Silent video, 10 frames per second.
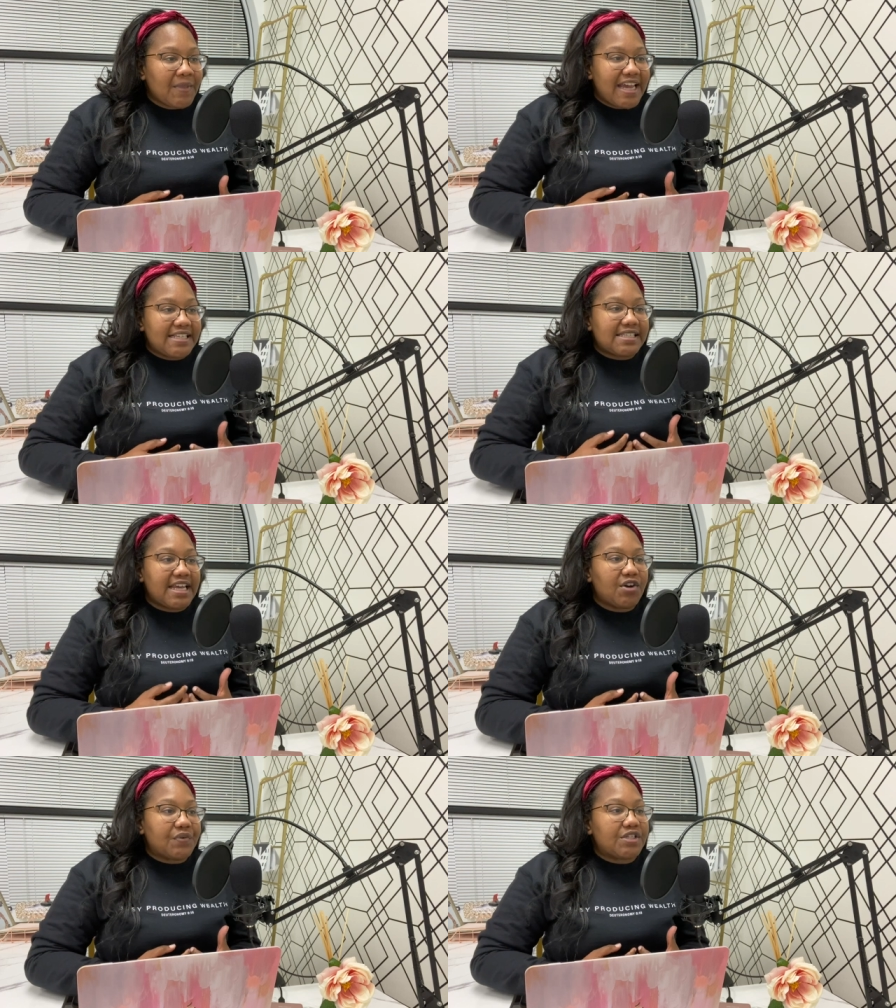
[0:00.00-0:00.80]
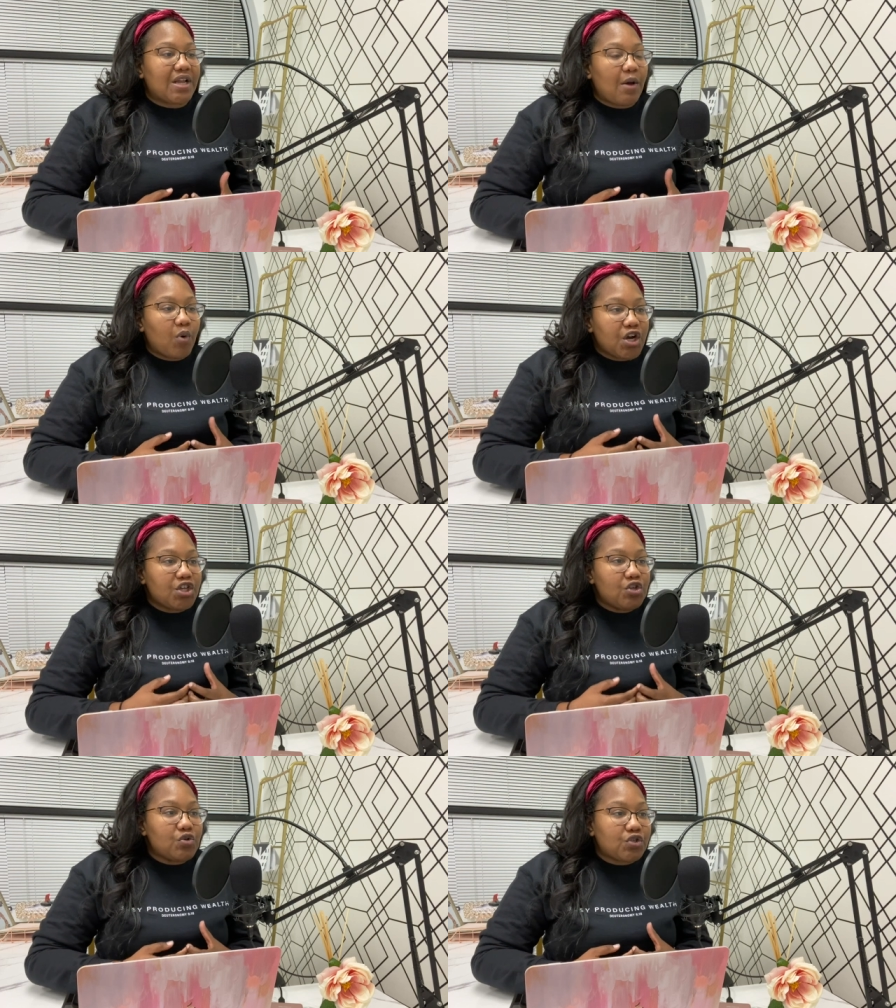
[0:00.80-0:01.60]
and seeing results. Like we're
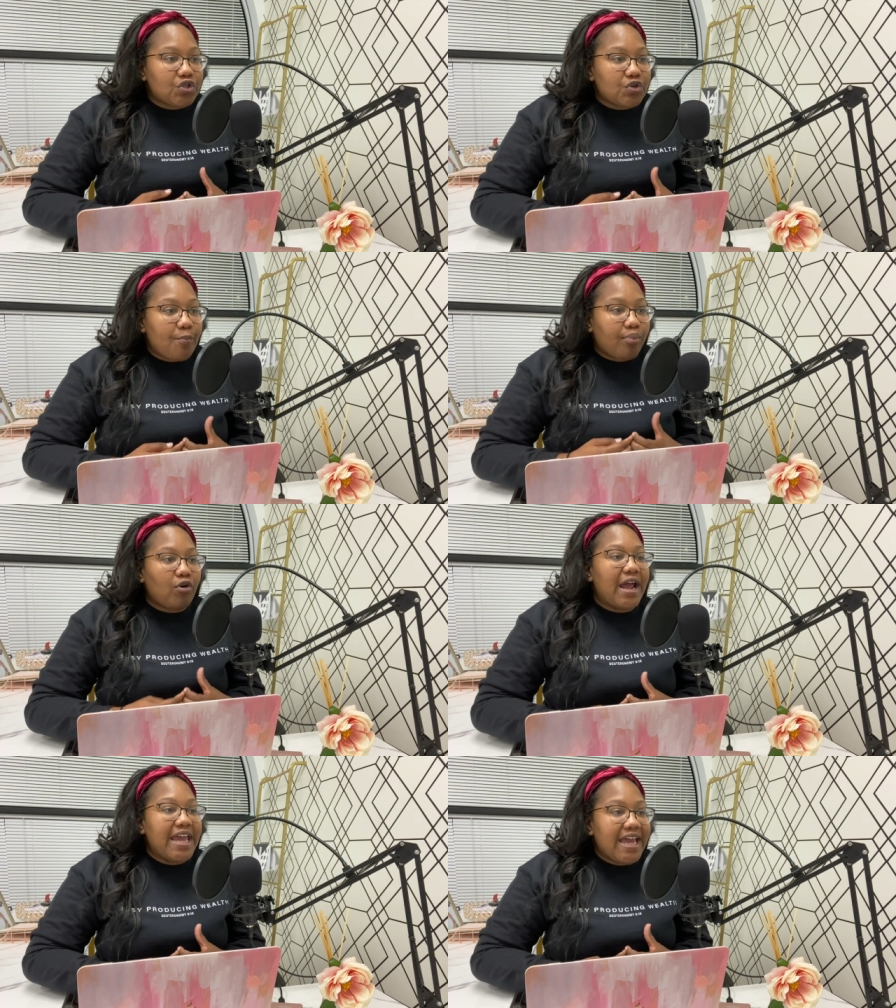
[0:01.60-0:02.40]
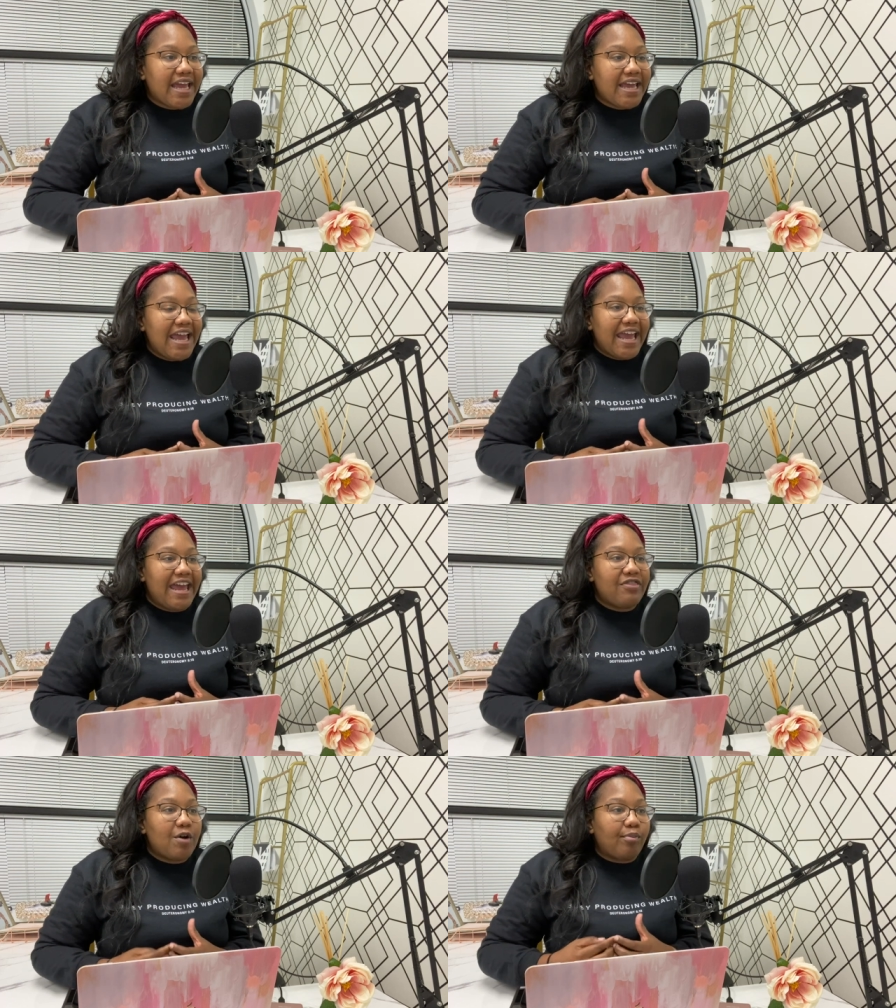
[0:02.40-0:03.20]
used to praying
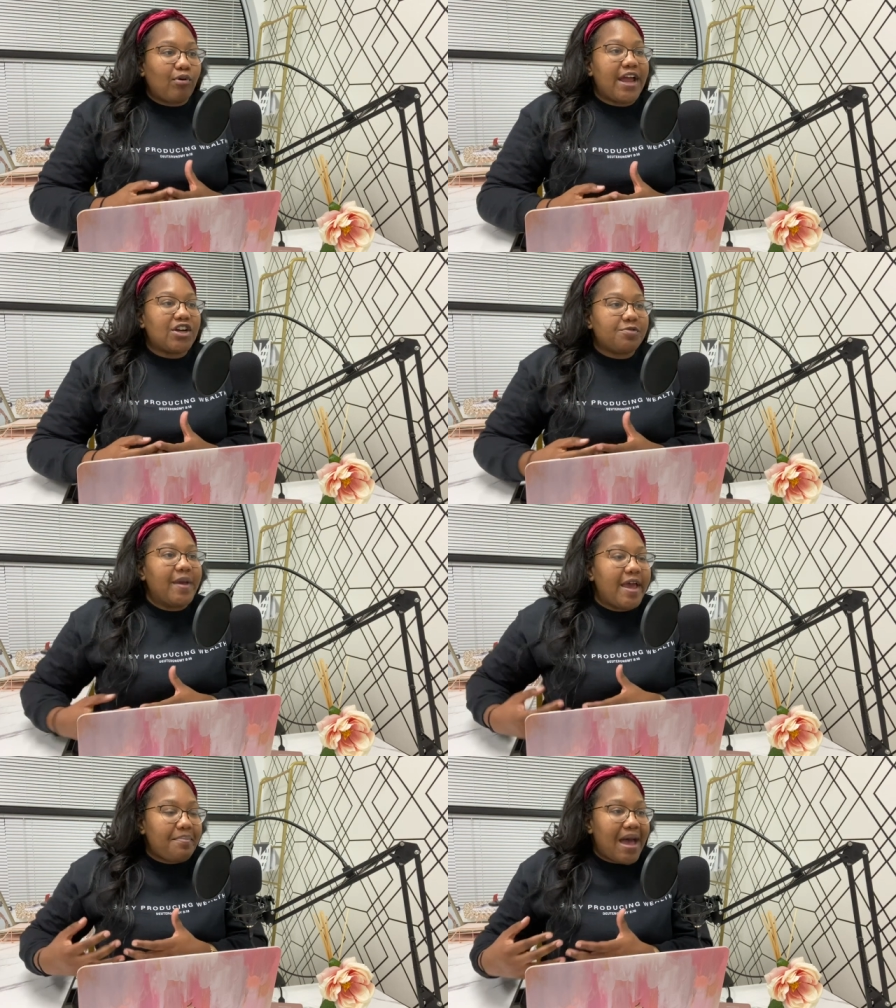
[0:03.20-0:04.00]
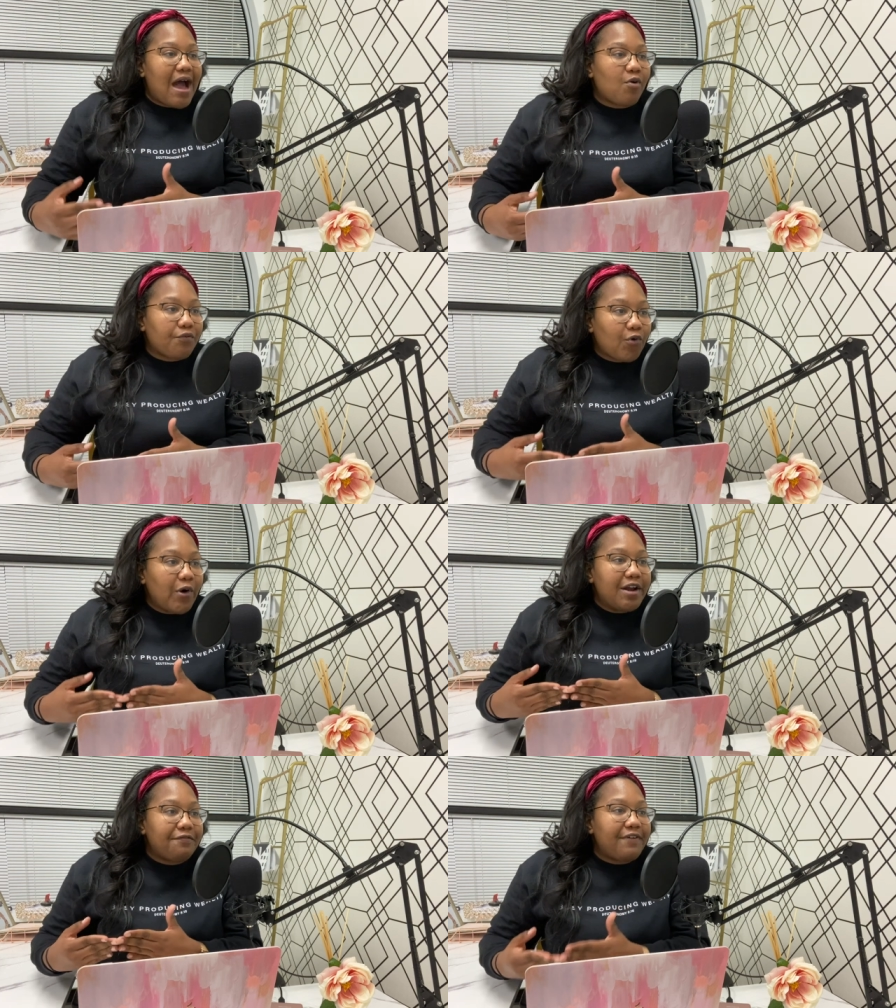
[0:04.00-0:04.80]
and the prayers being powerful
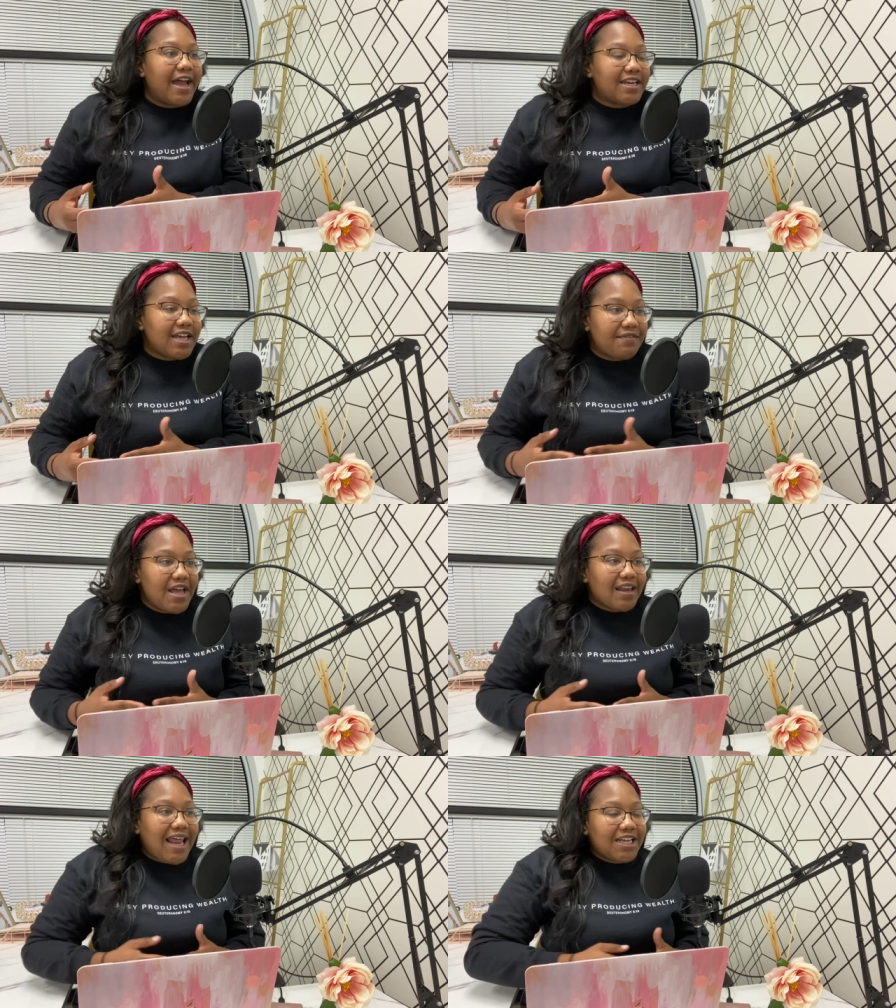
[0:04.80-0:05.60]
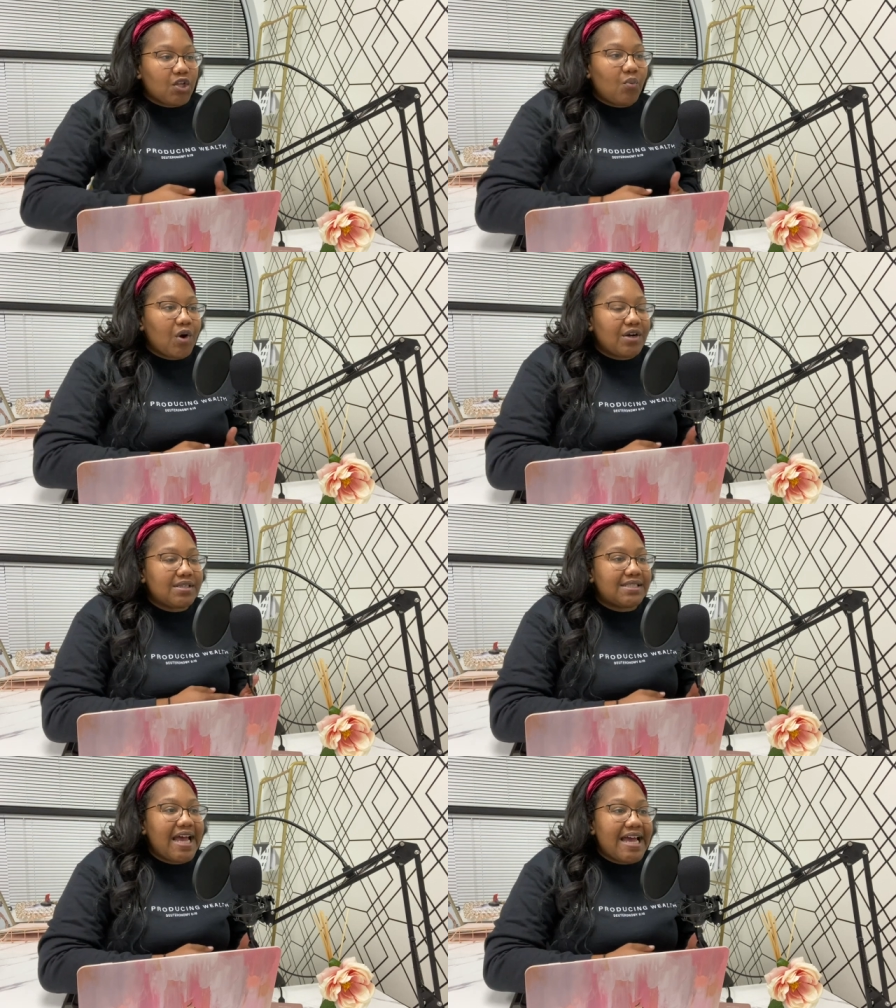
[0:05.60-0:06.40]
and effective, like the word
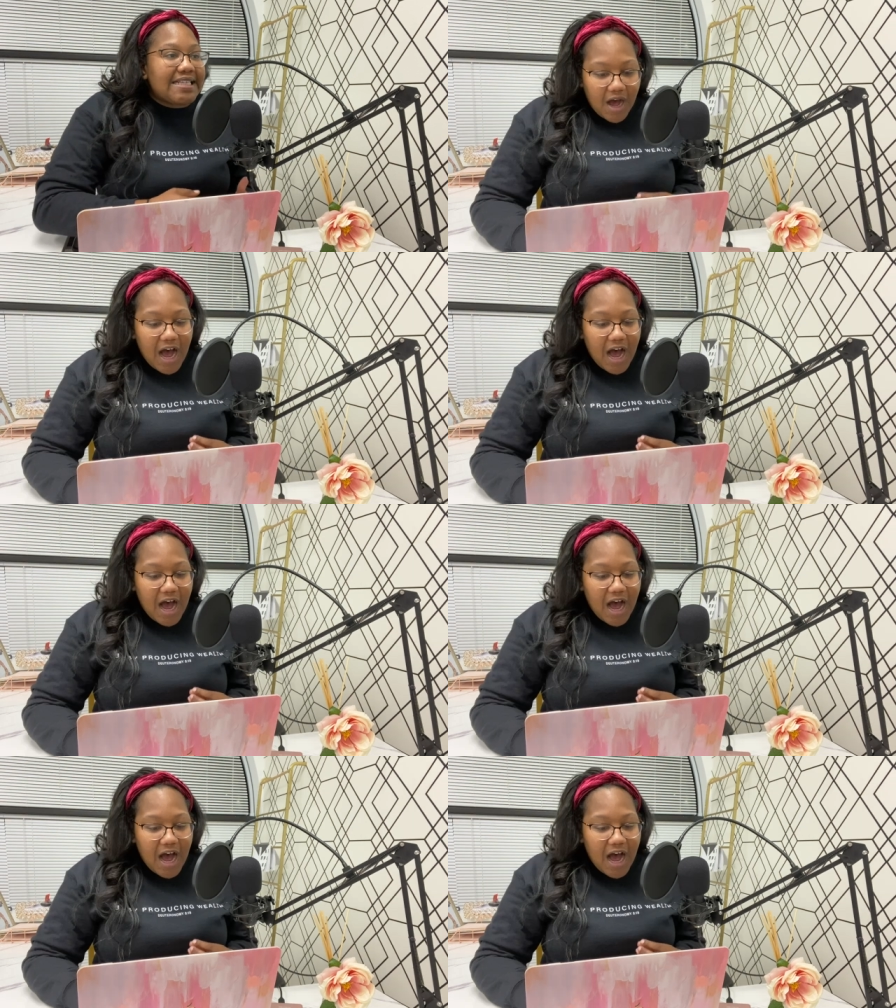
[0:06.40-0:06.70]
says.